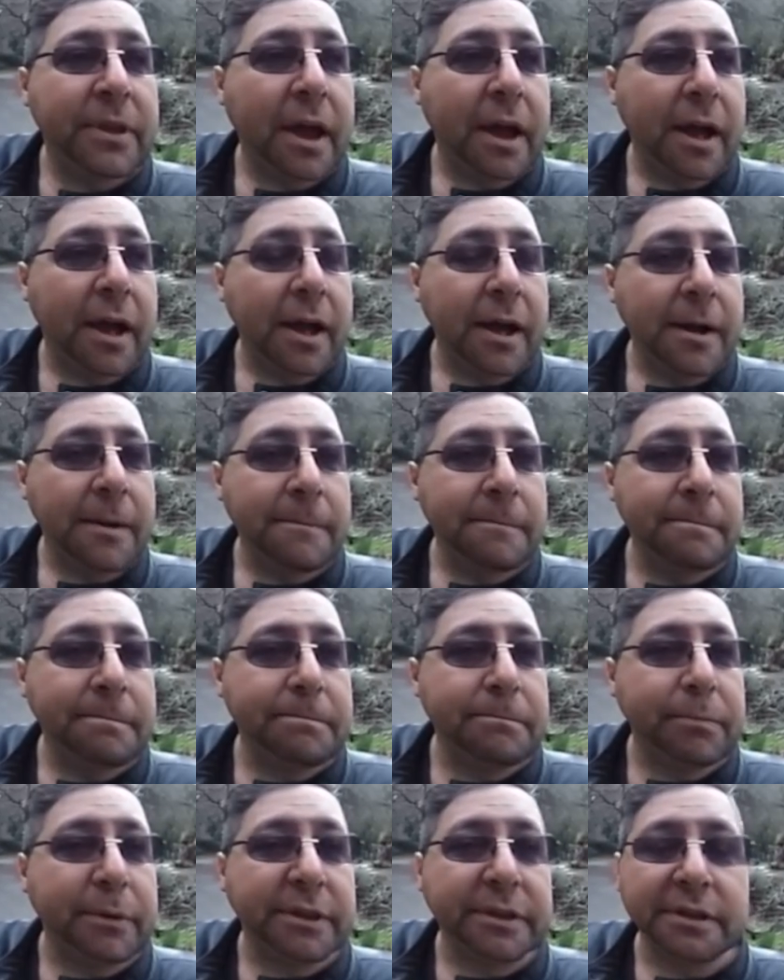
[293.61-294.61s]

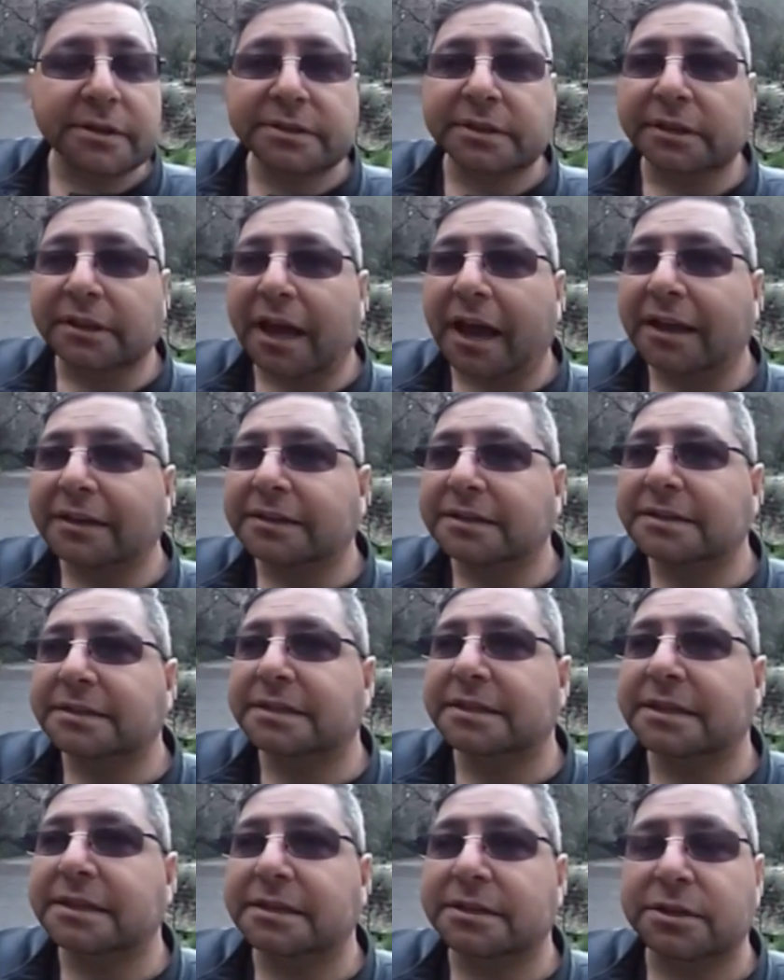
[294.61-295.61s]
But there's a lot to
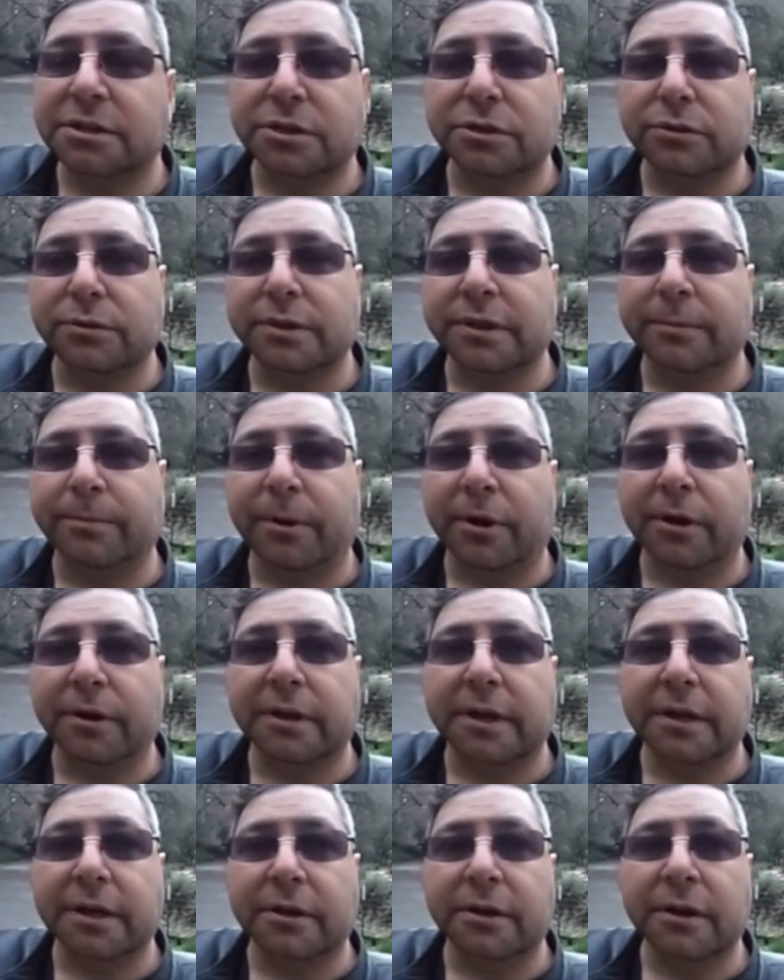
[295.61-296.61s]
see and do in the
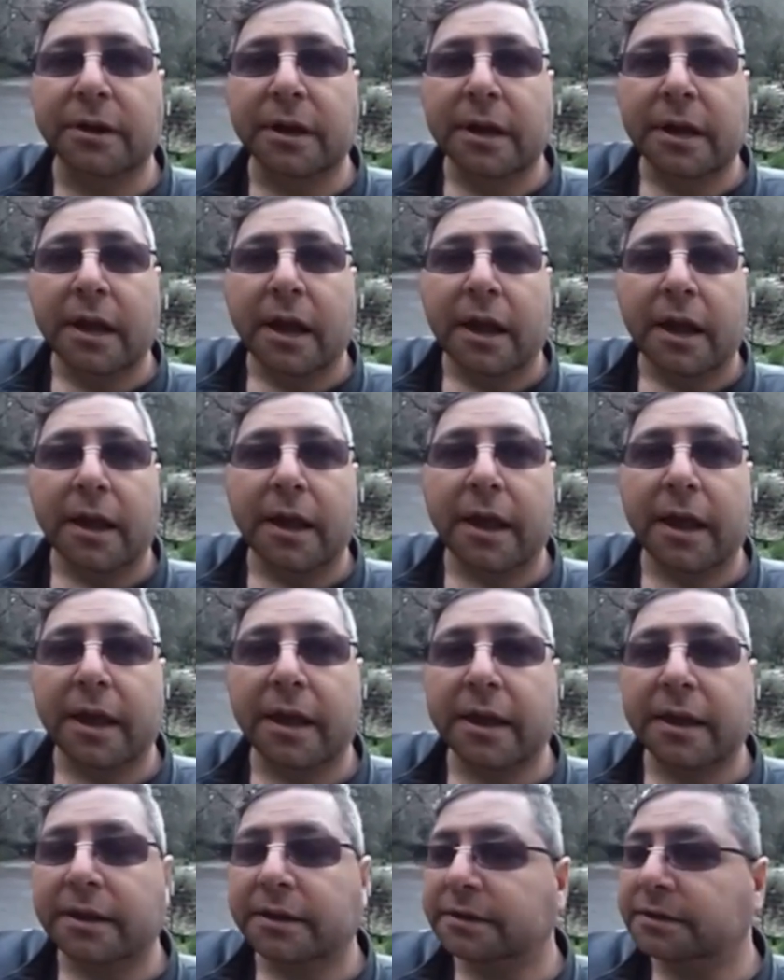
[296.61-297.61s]
park here,
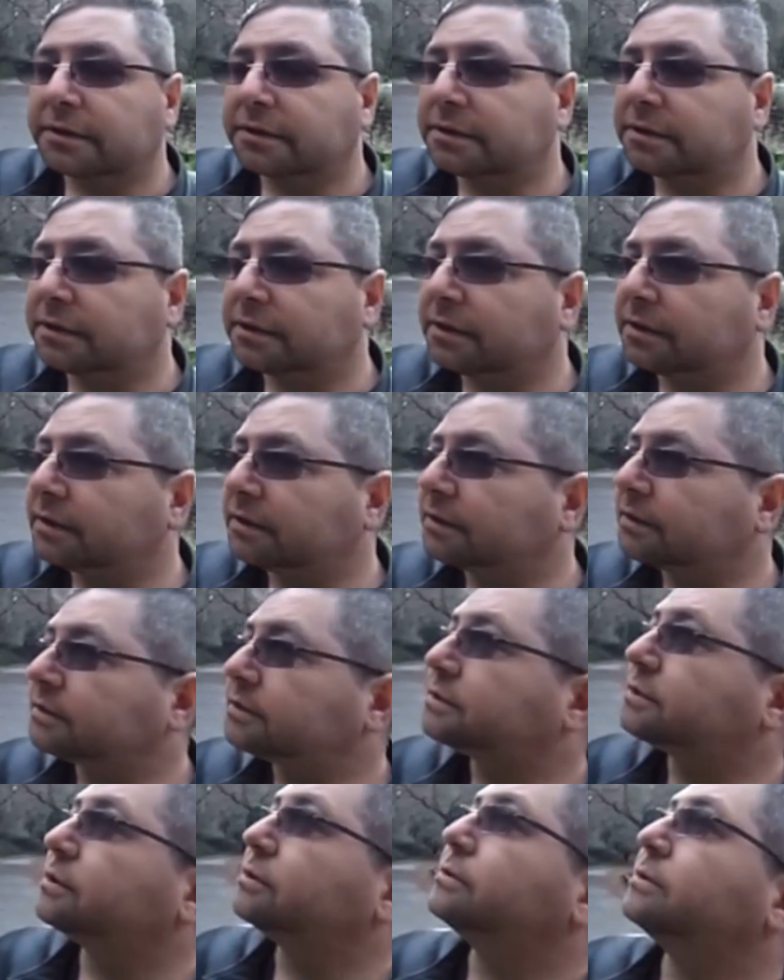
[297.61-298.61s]
and
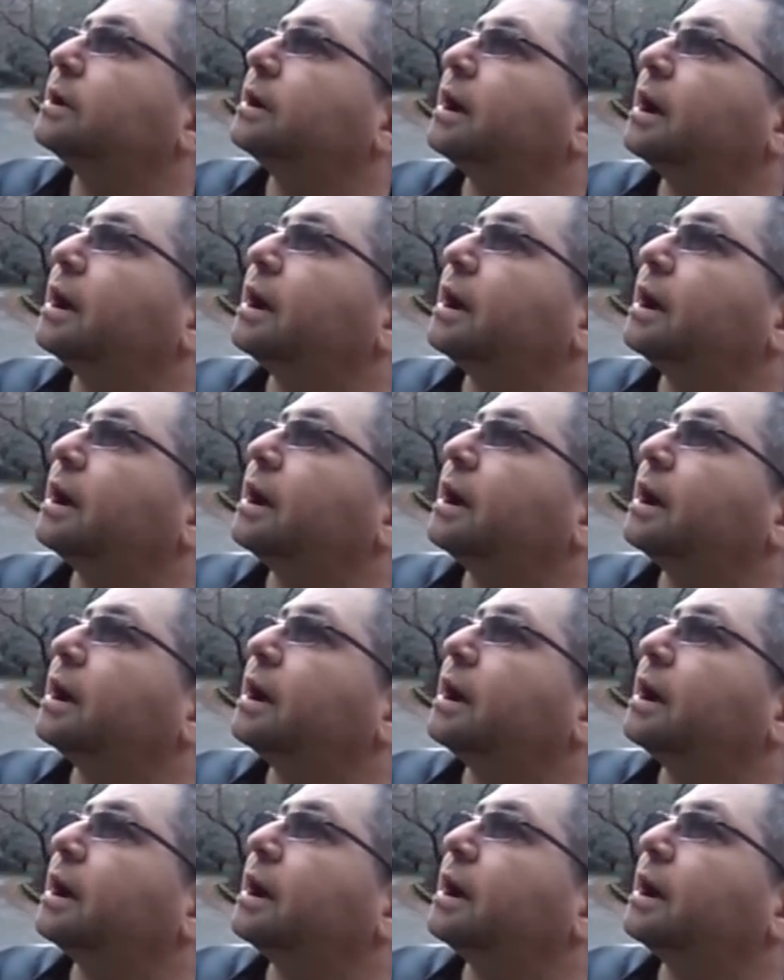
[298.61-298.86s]
so